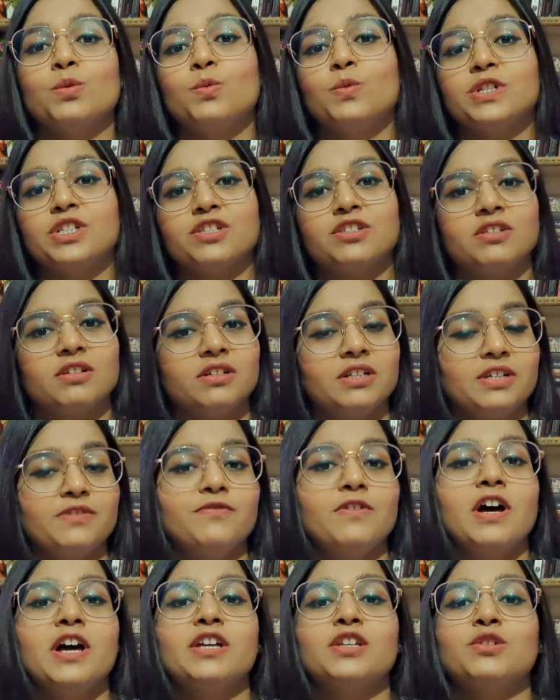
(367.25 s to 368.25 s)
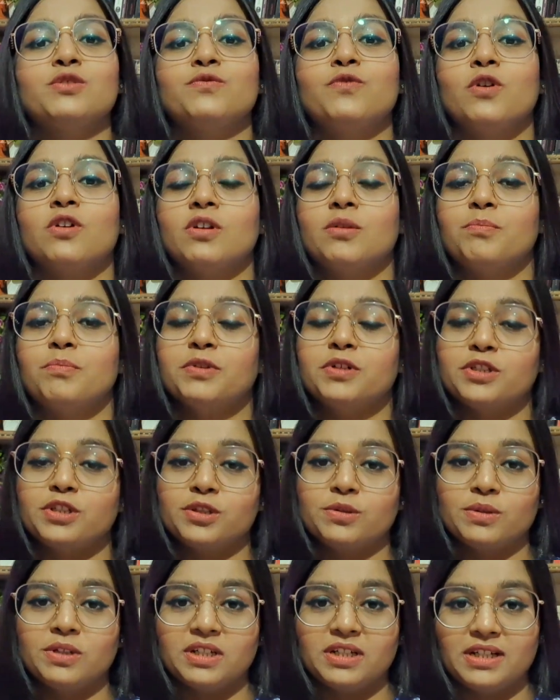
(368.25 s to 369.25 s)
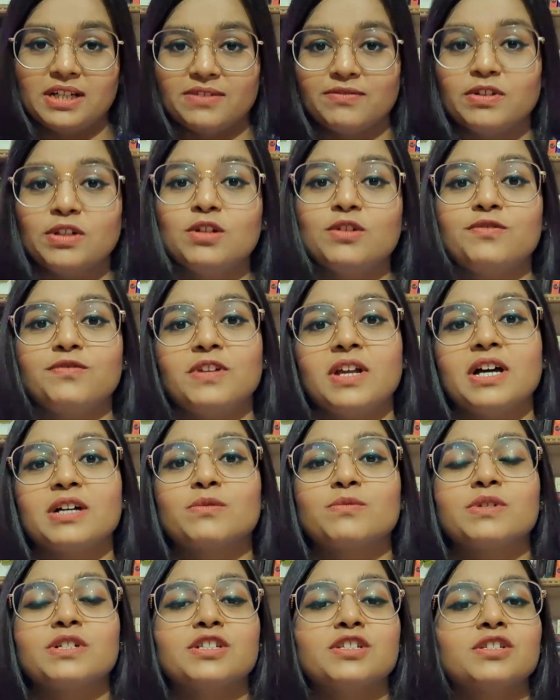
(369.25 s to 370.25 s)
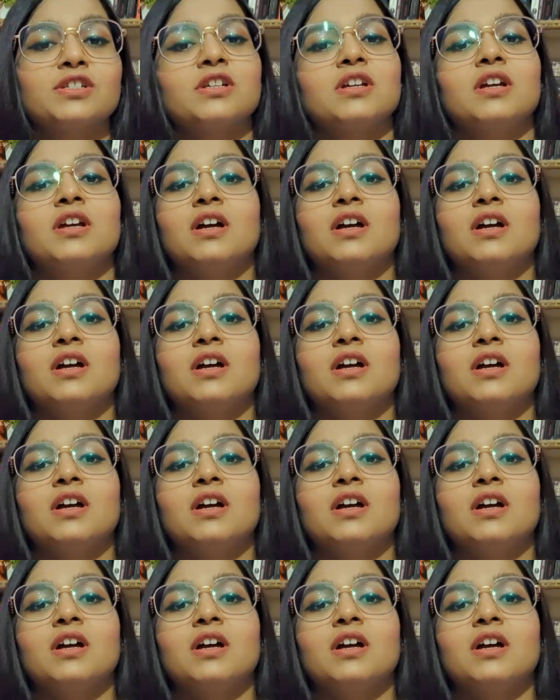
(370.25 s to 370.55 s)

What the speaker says: which certify you for a particular level of language.